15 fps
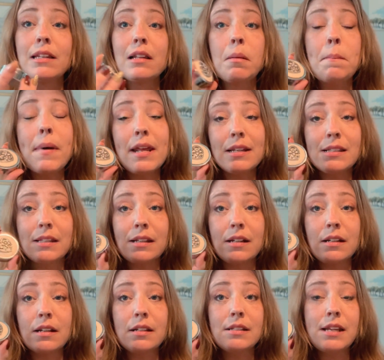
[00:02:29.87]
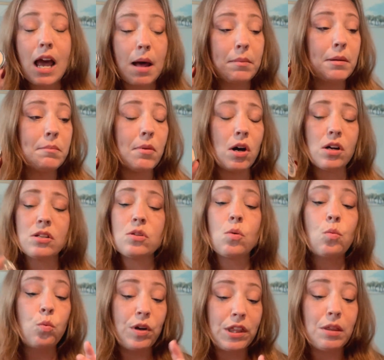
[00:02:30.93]
medicine tablet box
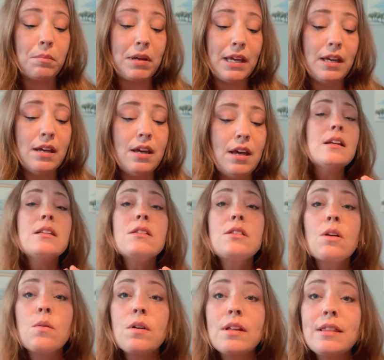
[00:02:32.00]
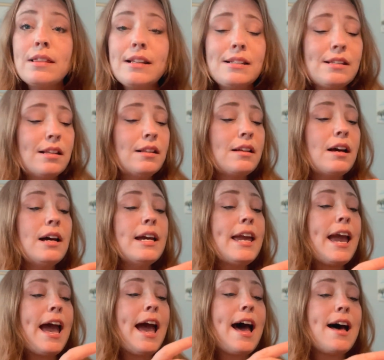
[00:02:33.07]
with me. So this little
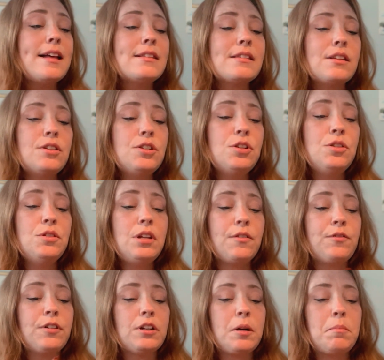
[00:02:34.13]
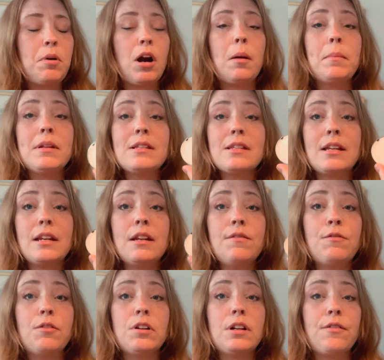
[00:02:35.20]
guy has 2 different compartments in
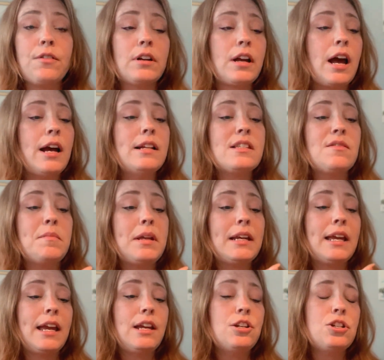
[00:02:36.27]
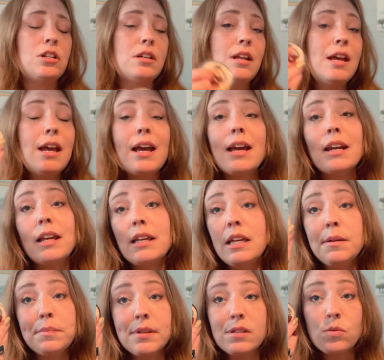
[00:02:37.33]
it for different kinds of medication, and I
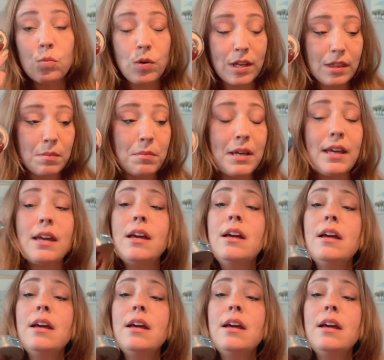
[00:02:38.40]
keep this with me,